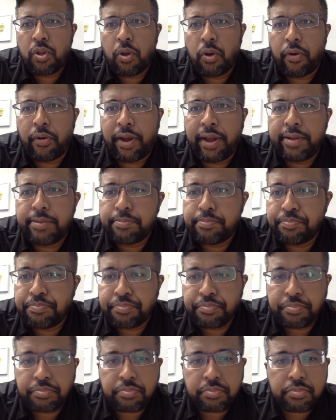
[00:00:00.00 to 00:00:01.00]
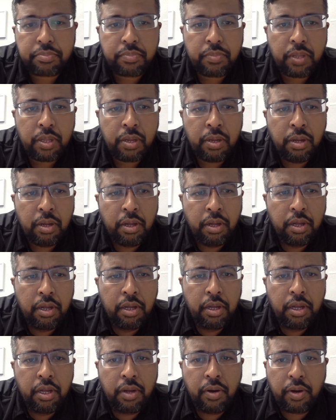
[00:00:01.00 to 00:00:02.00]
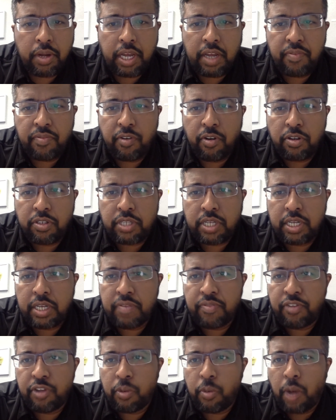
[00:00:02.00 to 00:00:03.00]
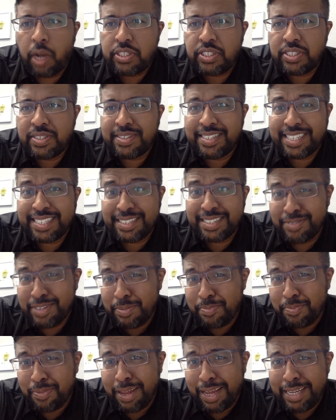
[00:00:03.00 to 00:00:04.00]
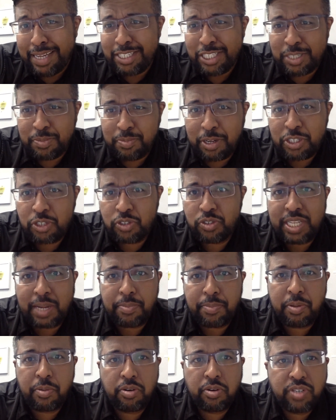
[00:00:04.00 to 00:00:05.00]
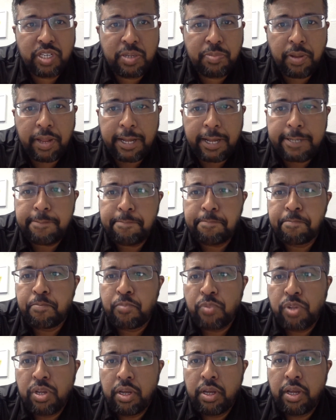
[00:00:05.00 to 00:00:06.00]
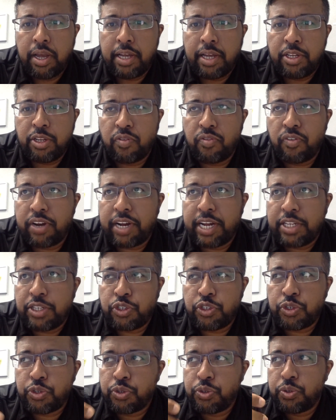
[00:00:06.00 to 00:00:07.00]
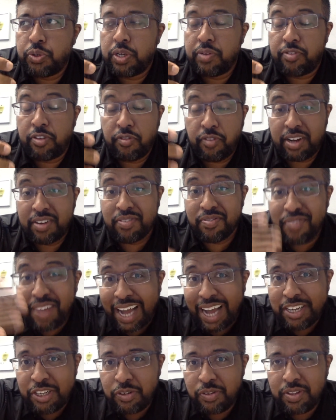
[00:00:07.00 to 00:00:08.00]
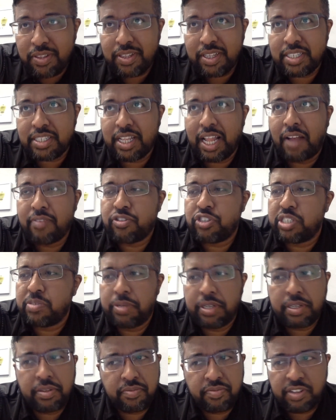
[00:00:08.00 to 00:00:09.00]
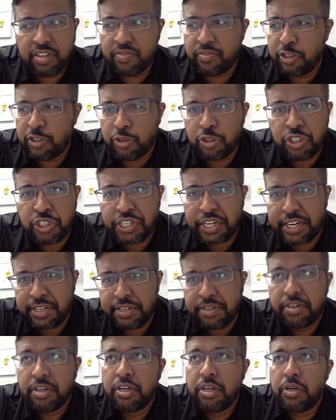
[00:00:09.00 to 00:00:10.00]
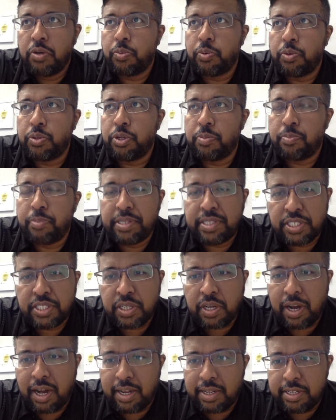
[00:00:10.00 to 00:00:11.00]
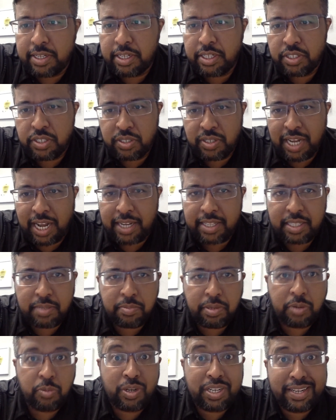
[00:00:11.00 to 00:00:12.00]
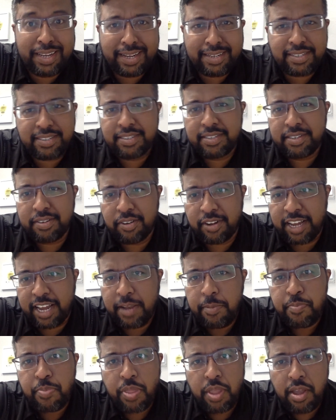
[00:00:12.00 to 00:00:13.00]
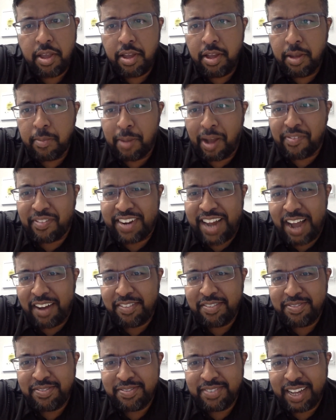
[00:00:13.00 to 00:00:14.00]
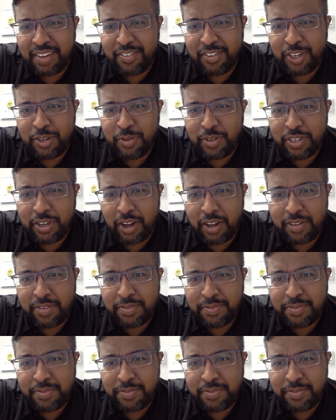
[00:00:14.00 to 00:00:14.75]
All right. Okay, folks. And if you're watching this as a replay, just make sure you tap the word replay, and don't forget to, if you find value in this live streaming, feel free to share with your business colleagues, tag them and whatnot. Okay, bye for now. Have a good one, y'all.